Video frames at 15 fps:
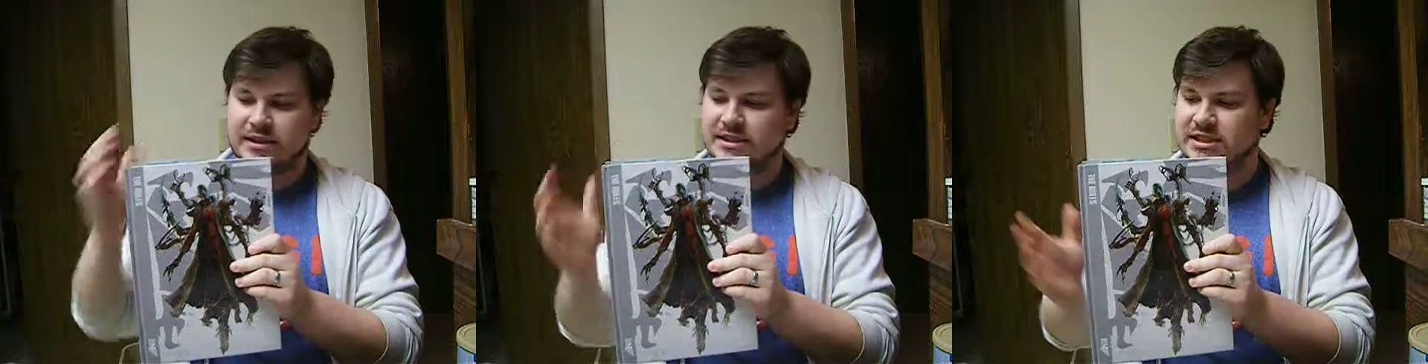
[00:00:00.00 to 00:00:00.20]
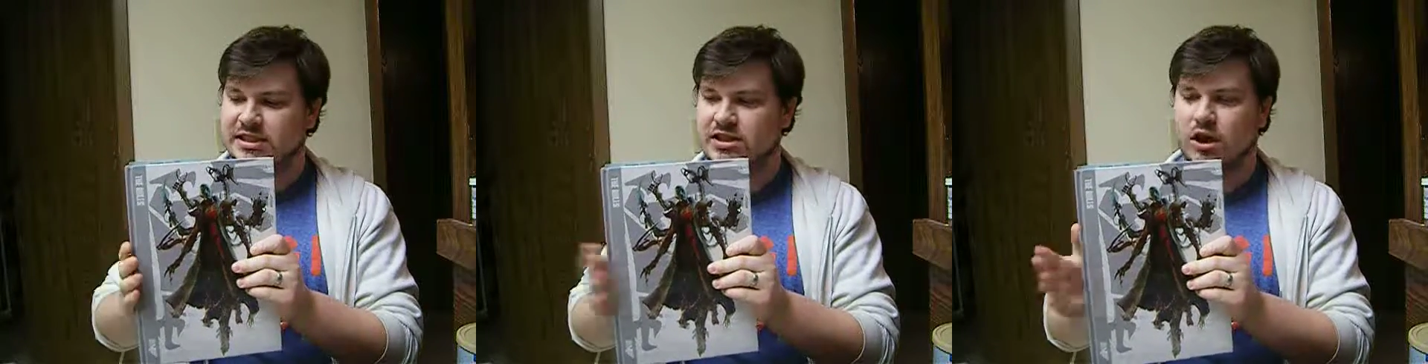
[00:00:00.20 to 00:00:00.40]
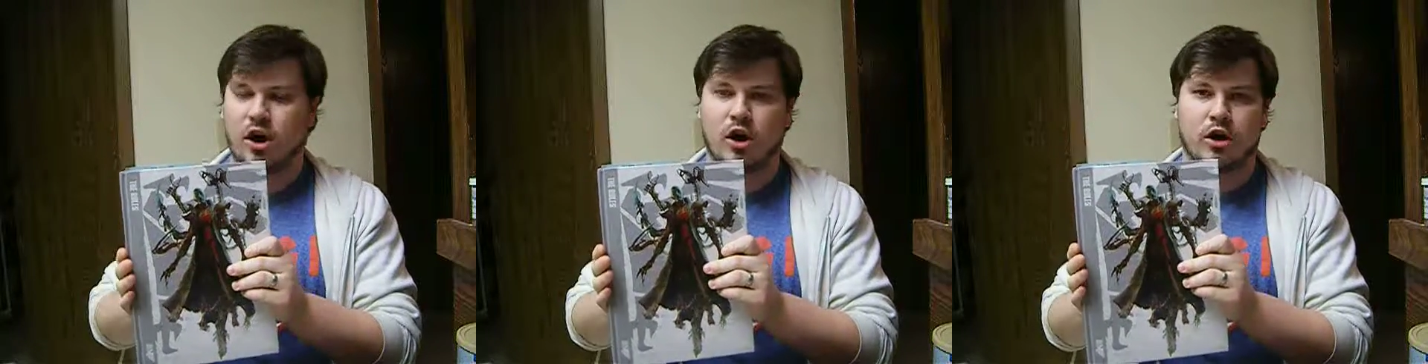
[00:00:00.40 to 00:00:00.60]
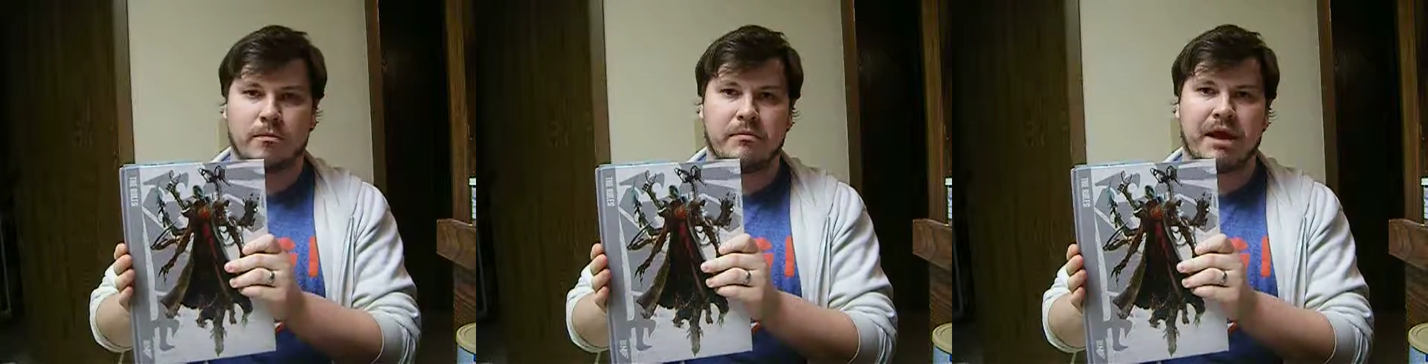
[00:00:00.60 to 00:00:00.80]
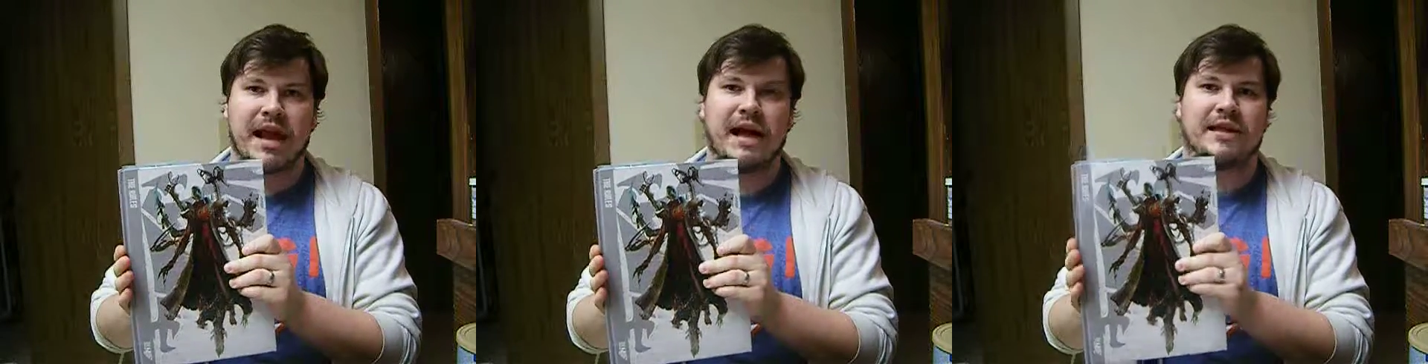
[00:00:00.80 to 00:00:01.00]
this is a
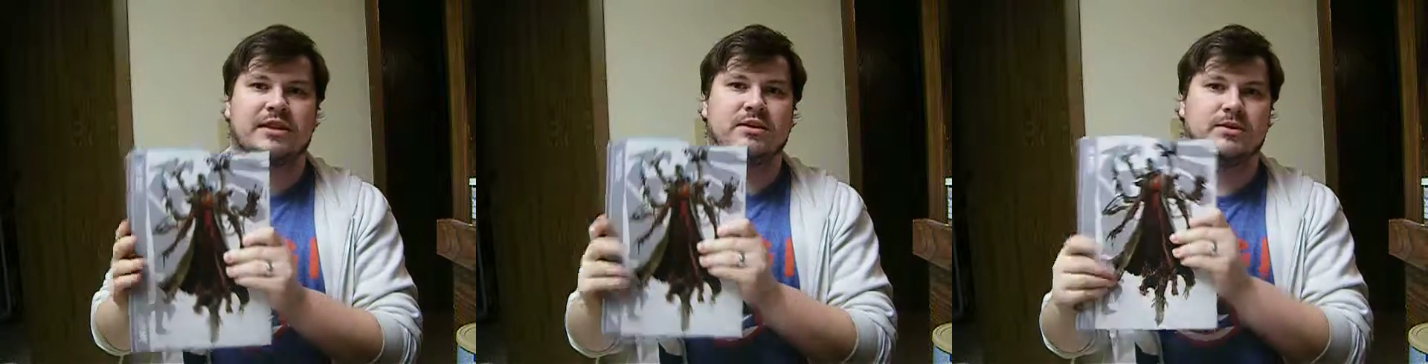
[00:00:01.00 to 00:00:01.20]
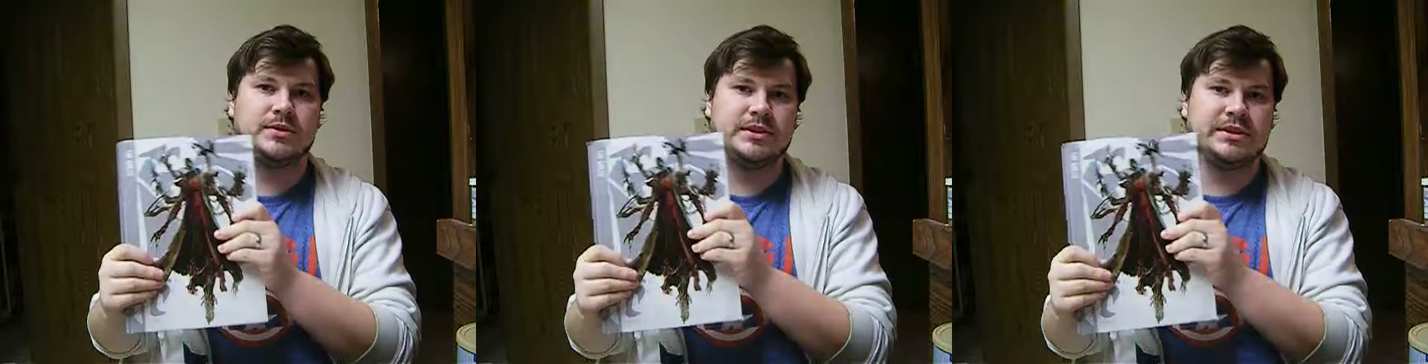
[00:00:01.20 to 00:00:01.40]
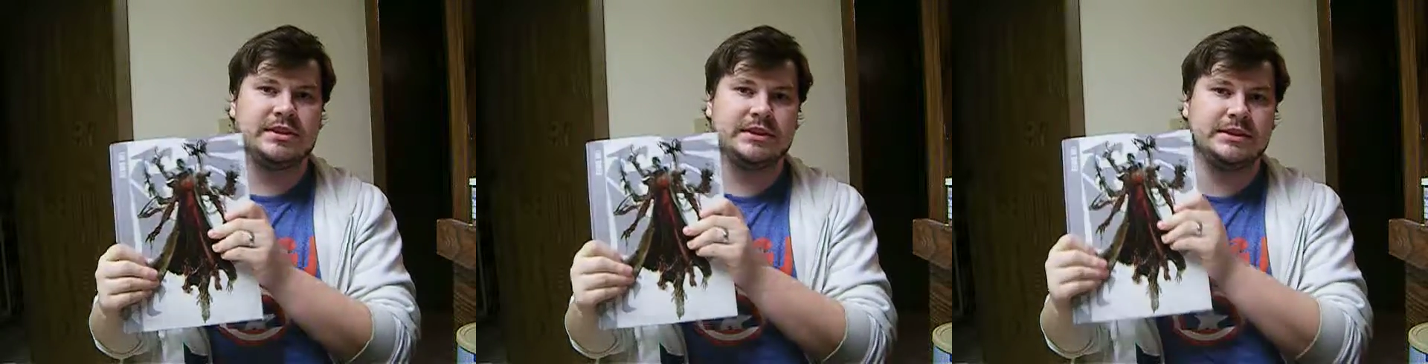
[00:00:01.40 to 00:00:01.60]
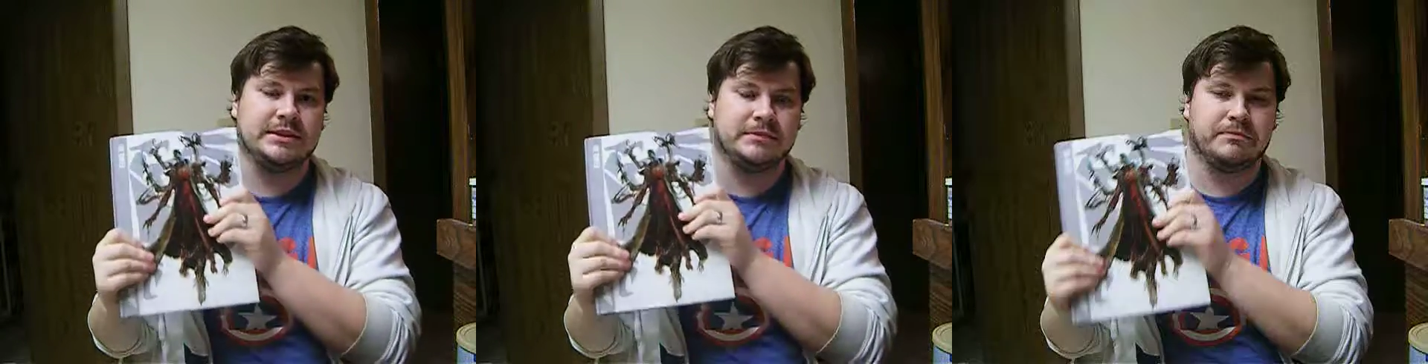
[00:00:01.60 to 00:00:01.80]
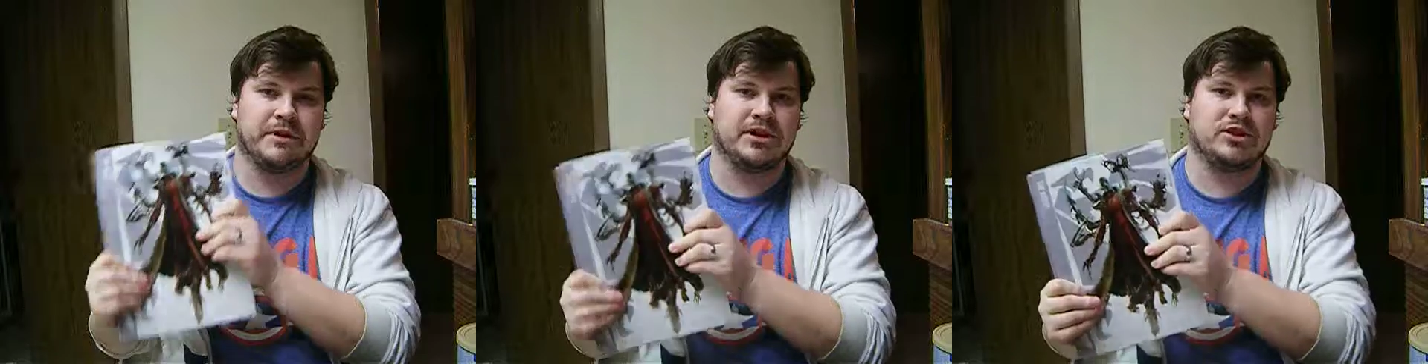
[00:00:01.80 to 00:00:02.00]
hardback, this was
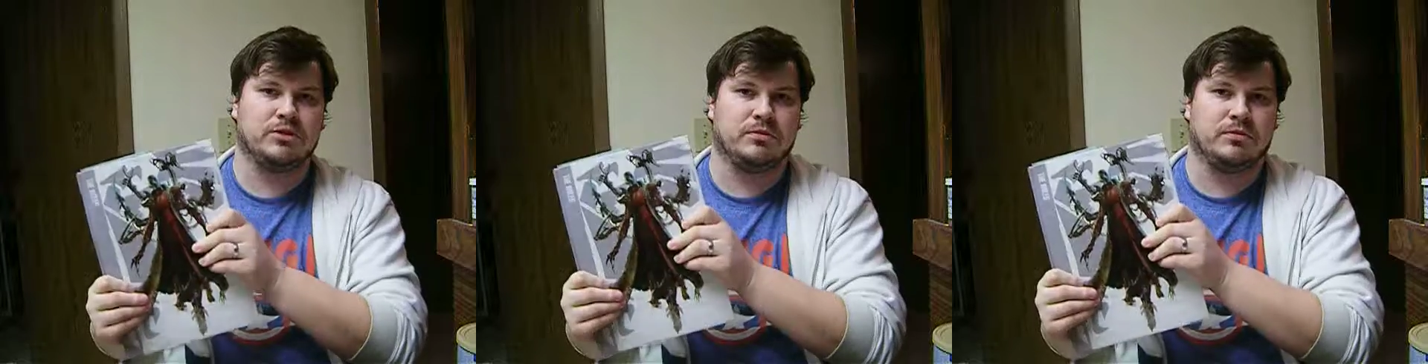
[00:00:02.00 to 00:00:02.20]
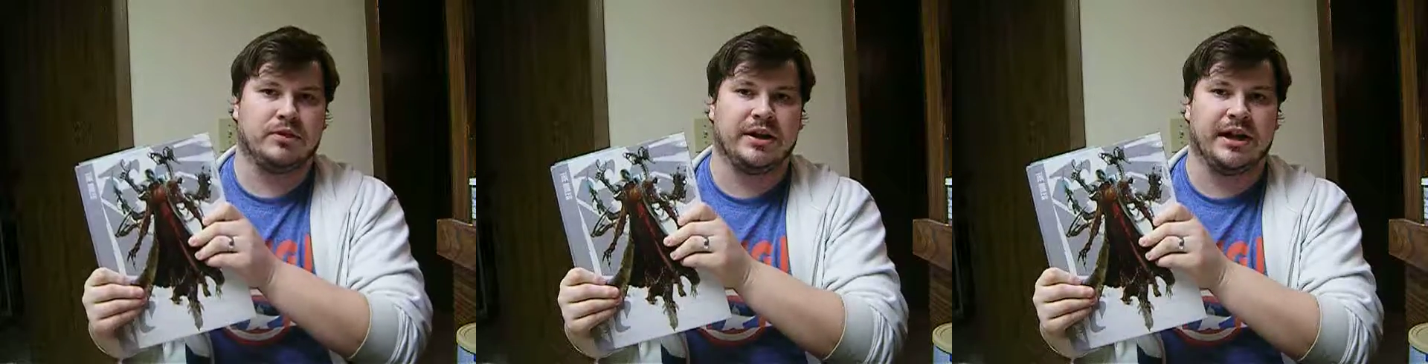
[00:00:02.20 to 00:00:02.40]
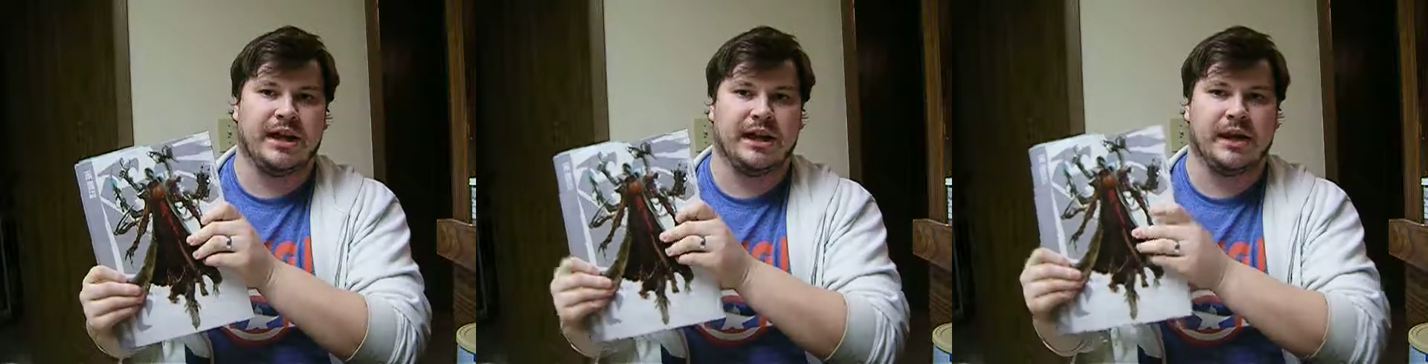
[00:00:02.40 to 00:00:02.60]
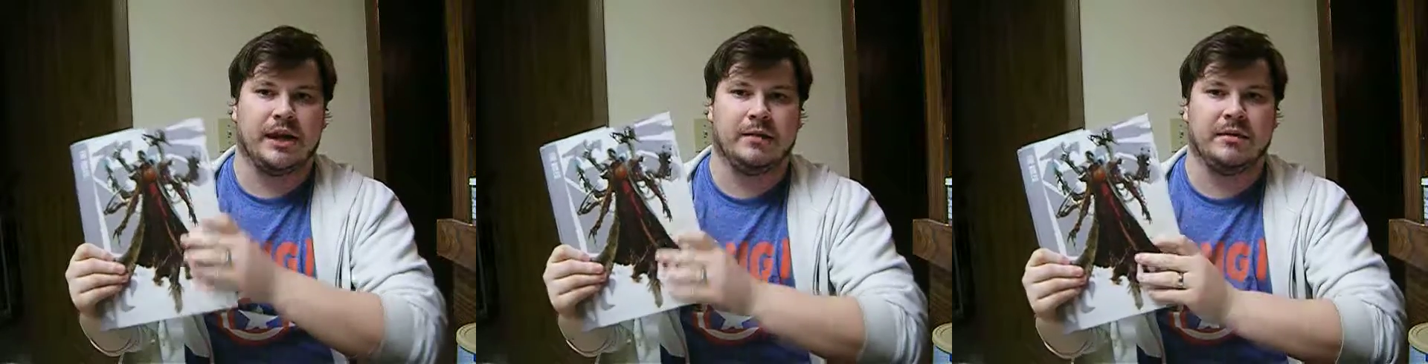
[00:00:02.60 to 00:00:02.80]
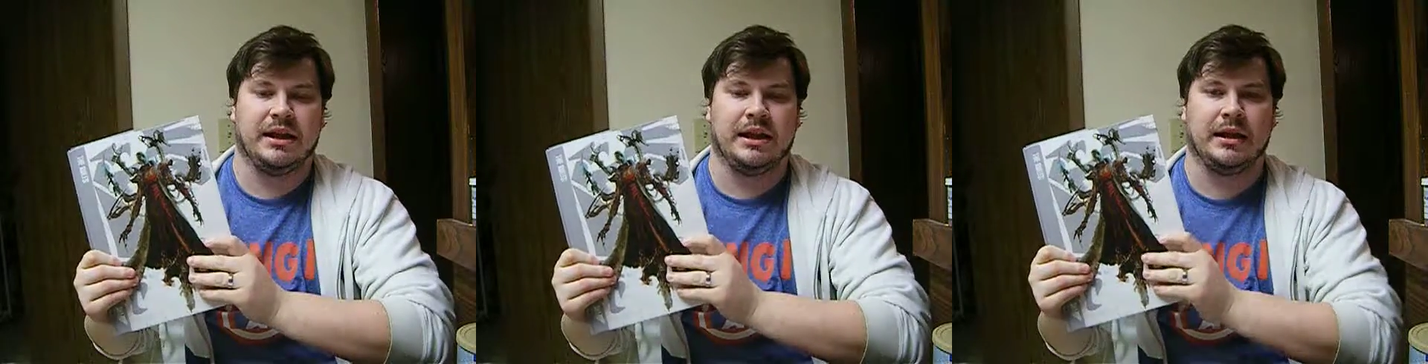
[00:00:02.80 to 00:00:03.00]
a special print. It
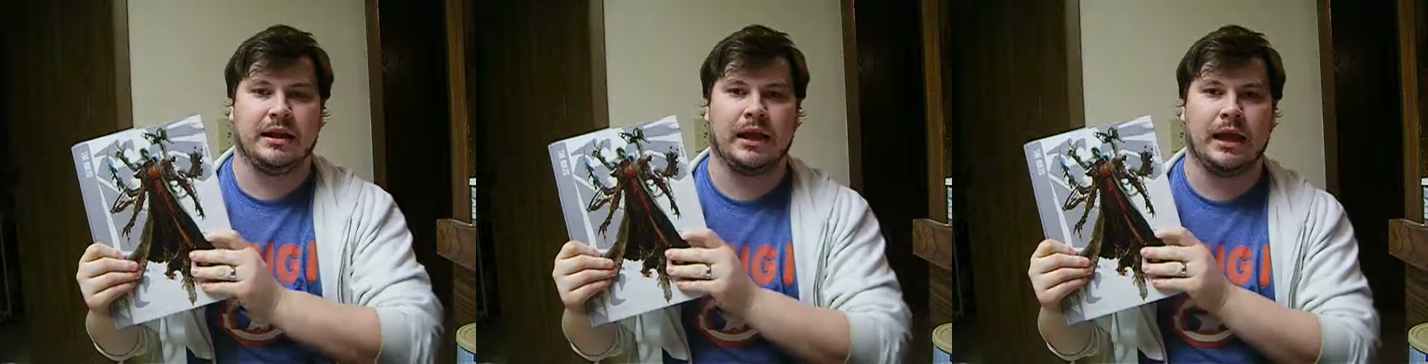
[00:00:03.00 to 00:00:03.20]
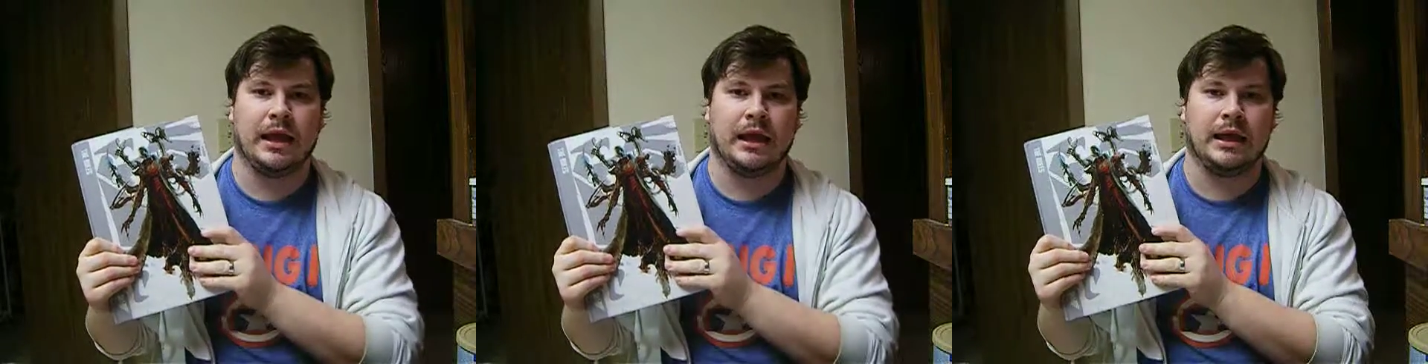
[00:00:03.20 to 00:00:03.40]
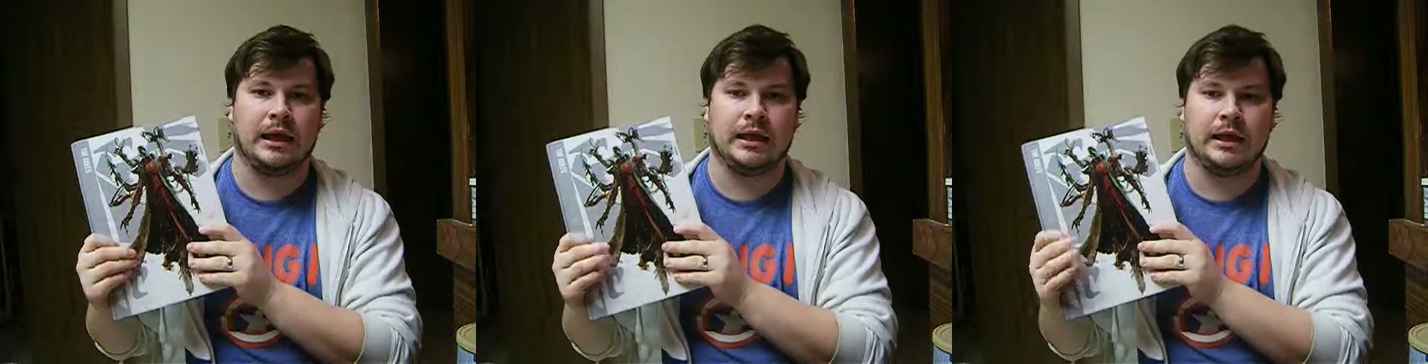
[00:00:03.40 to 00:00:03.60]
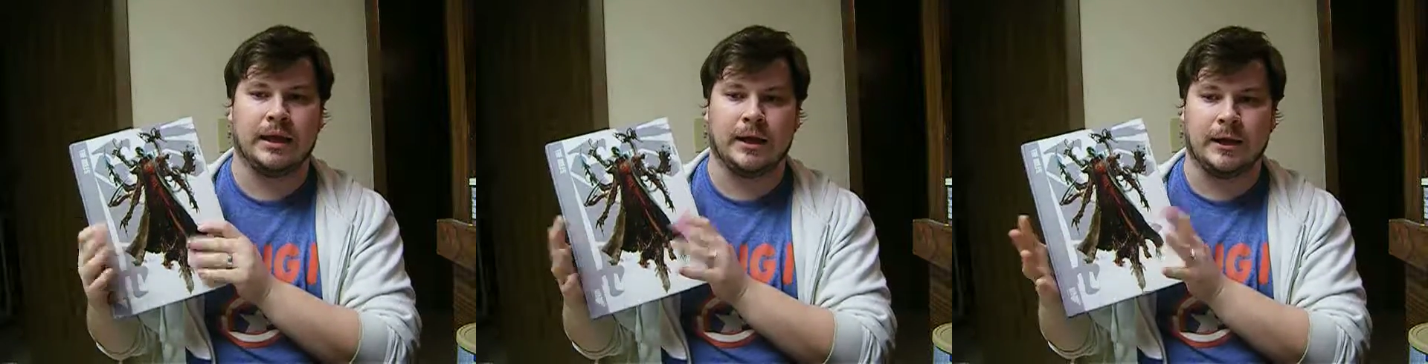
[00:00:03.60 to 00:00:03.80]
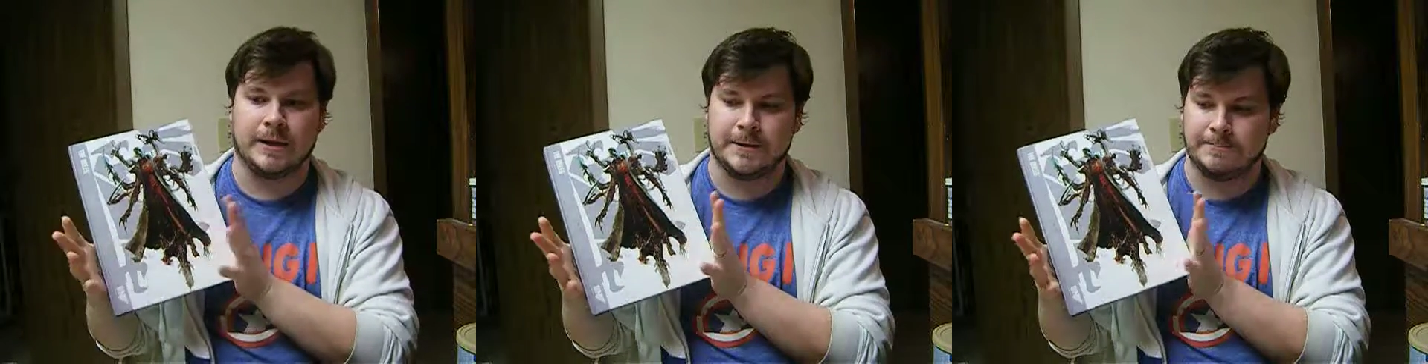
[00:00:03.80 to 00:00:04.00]
came in
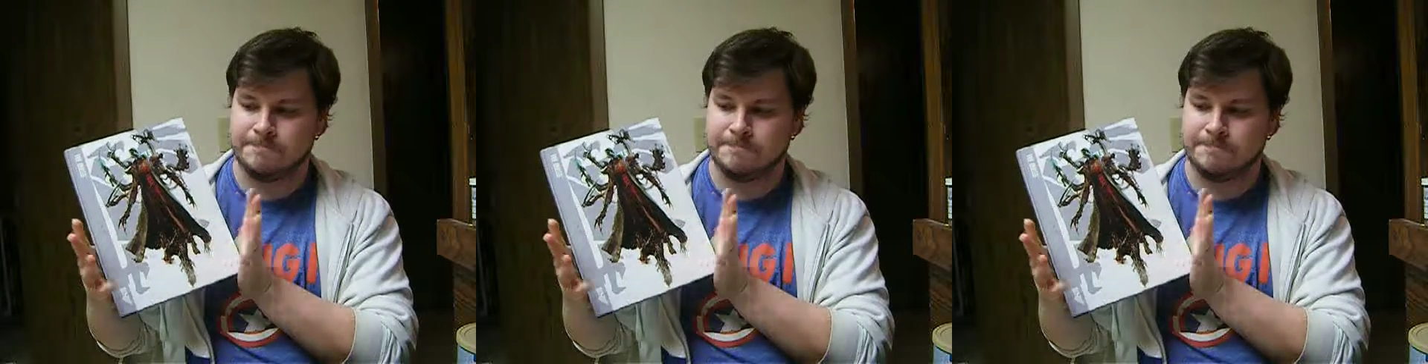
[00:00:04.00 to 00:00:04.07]
a